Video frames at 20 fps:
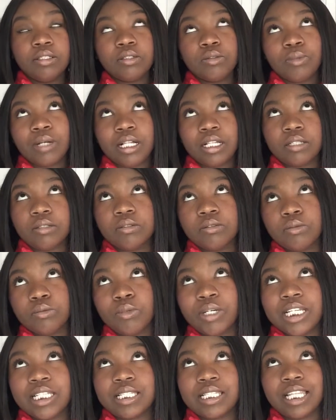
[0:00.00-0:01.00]
Well,
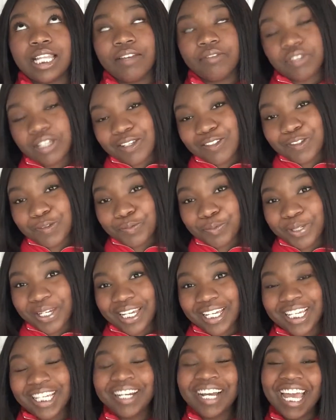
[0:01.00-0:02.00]
what is left of
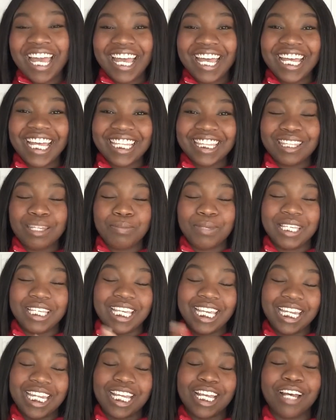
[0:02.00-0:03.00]
spring and the
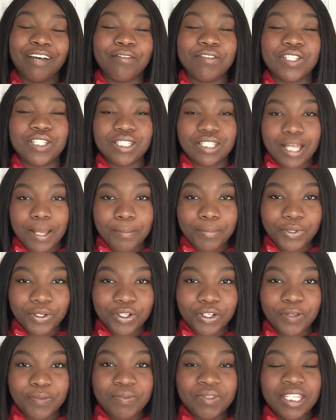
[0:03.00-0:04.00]
beginning of
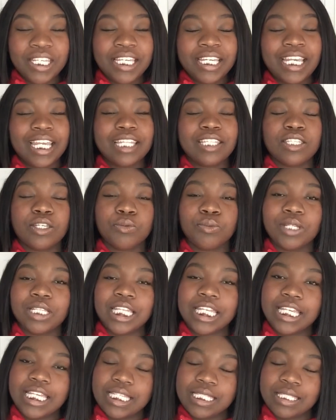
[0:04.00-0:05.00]
summer. It's a
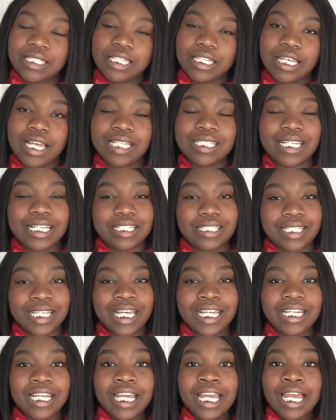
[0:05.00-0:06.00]
really easy, as I
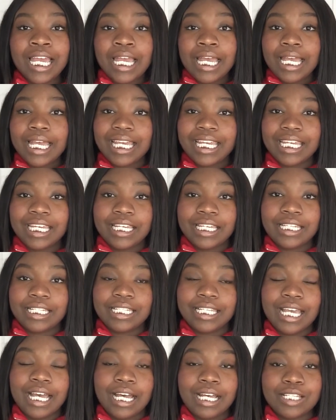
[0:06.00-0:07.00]
said.
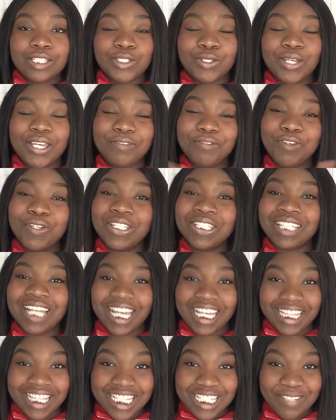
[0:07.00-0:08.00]
And yeah, so if you
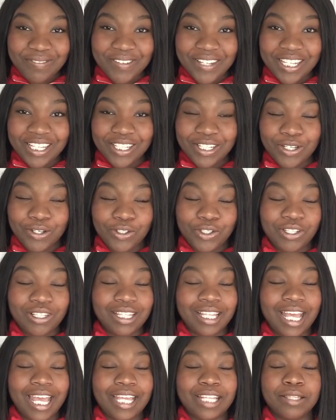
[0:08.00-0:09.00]
like this video, you
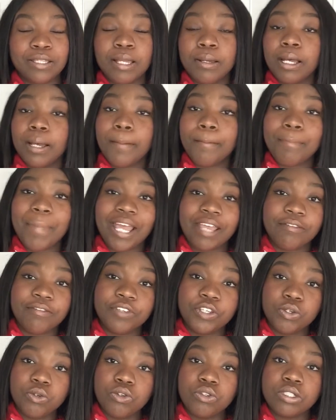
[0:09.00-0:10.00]
like my
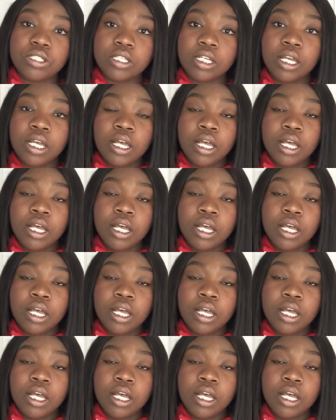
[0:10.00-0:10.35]
views